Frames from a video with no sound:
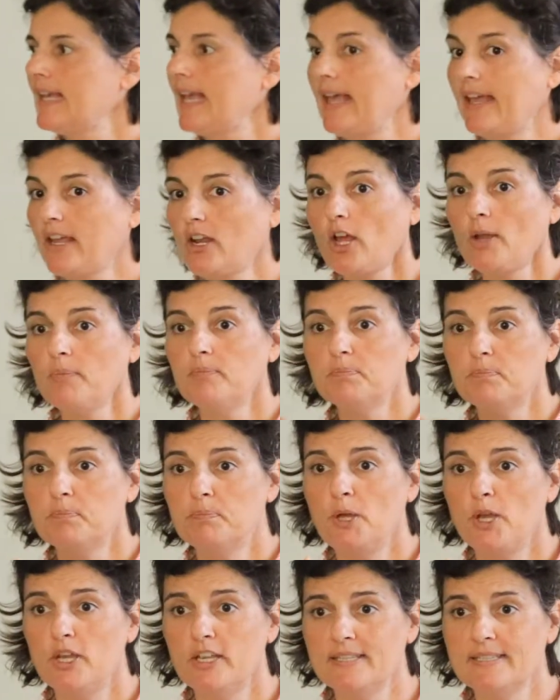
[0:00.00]
And I'm
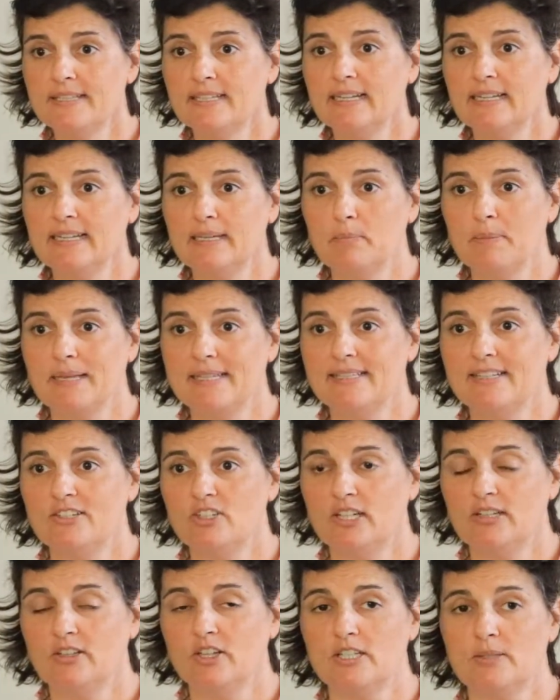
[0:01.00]
personally
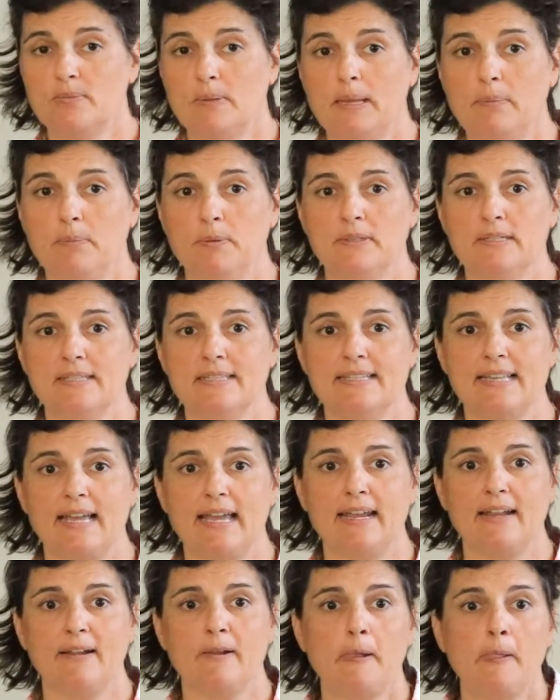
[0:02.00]
messaging those people and
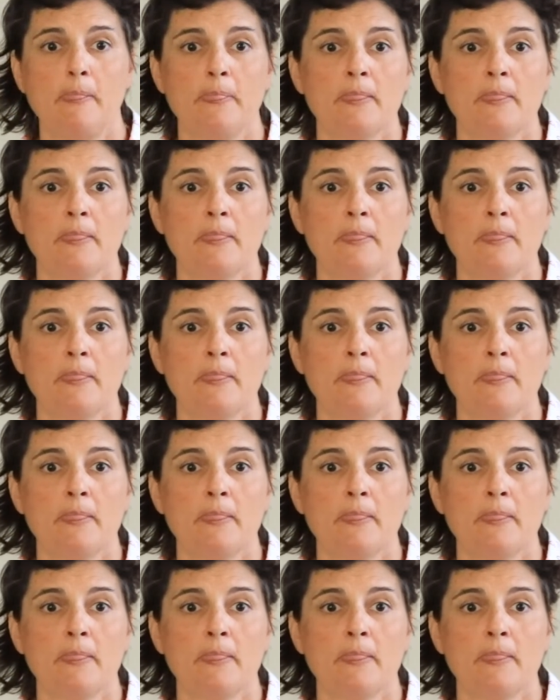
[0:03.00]
saying,